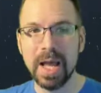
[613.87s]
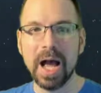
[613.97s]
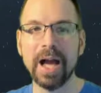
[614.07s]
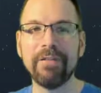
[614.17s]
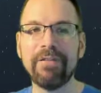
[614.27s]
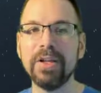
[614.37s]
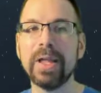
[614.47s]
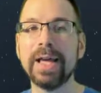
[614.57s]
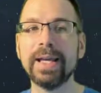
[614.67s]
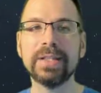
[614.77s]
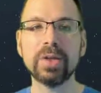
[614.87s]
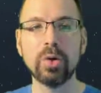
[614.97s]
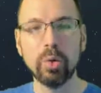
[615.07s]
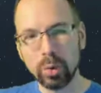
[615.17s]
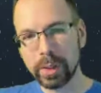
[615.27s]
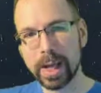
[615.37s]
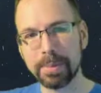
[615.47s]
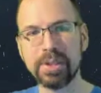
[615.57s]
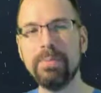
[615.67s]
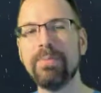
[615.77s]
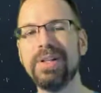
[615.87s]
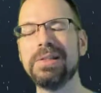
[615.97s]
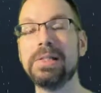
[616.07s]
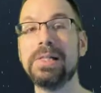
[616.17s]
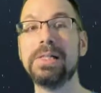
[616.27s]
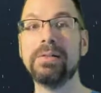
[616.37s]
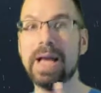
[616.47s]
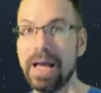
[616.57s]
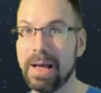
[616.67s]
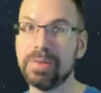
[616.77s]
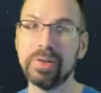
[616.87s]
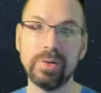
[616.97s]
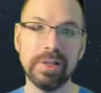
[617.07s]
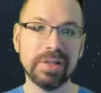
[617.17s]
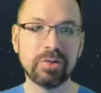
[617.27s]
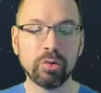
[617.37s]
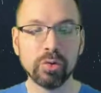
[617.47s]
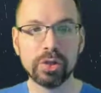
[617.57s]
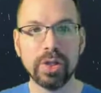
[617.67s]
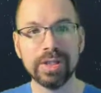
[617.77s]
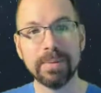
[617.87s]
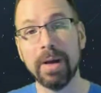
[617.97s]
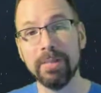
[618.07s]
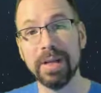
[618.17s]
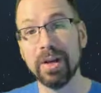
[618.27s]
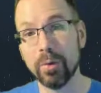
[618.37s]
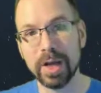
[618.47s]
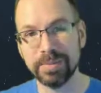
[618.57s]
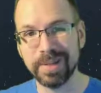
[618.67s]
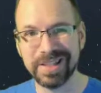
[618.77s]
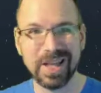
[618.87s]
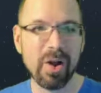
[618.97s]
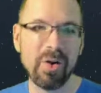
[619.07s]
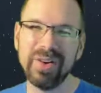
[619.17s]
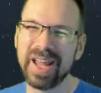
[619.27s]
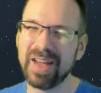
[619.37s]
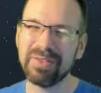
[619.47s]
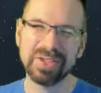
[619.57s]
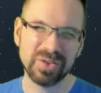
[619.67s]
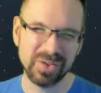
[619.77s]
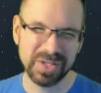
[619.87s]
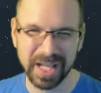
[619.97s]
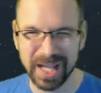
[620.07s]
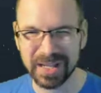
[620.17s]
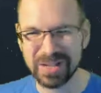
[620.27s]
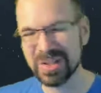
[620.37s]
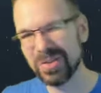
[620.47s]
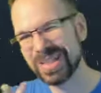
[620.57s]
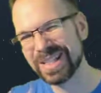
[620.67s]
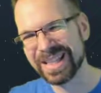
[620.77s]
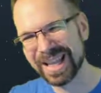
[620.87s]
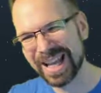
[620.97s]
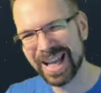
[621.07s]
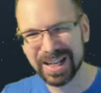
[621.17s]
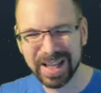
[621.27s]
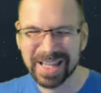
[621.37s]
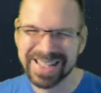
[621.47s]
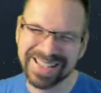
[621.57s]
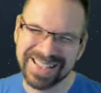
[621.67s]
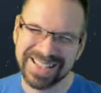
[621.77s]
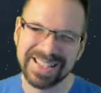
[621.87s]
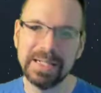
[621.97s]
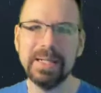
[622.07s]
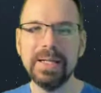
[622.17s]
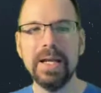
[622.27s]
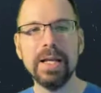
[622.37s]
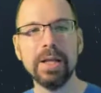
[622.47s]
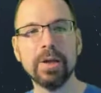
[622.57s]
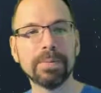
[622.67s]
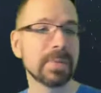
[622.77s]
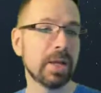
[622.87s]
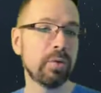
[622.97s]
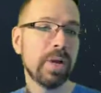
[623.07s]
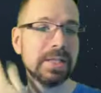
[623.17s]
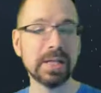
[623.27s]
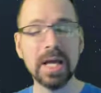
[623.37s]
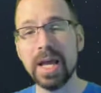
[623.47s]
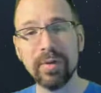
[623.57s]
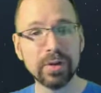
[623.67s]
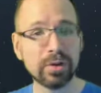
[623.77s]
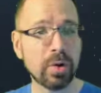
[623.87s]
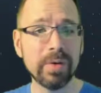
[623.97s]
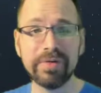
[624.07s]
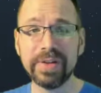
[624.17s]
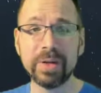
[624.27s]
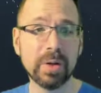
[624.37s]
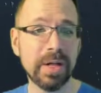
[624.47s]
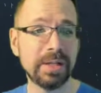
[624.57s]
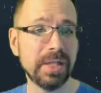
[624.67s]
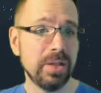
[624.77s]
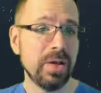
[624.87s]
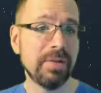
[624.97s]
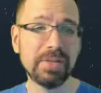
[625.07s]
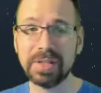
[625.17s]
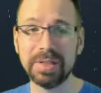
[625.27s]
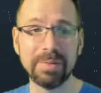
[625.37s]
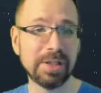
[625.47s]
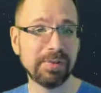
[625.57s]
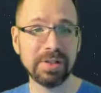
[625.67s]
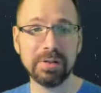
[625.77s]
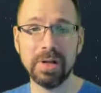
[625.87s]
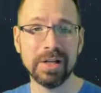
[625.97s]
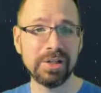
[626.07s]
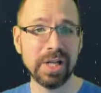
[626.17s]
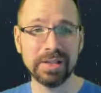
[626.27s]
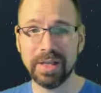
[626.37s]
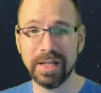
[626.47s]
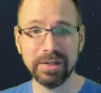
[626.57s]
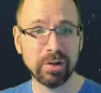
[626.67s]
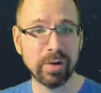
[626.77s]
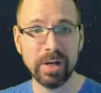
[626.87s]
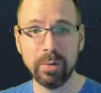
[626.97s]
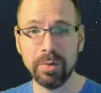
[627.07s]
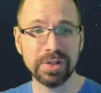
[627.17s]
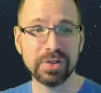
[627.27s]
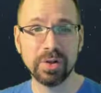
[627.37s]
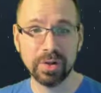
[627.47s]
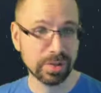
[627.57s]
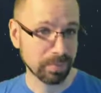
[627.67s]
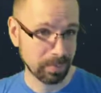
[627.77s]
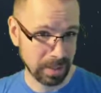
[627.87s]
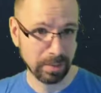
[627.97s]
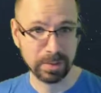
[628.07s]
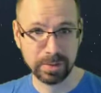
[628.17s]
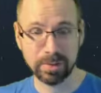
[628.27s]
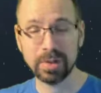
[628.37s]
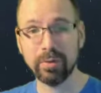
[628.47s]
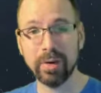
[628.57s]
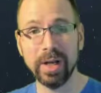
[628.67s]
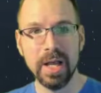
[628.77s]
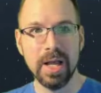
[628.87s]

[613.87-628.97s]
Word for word: I feel like it's a cool option, but it's not absolutely as crucial as it might be otherwise because they already have the surge to hit, so it's kind of like ah. Uh, you know, granted, if you're going vehicle hunting, you have just as much of a, a chance of getting the crit or the surge, being surge the crit,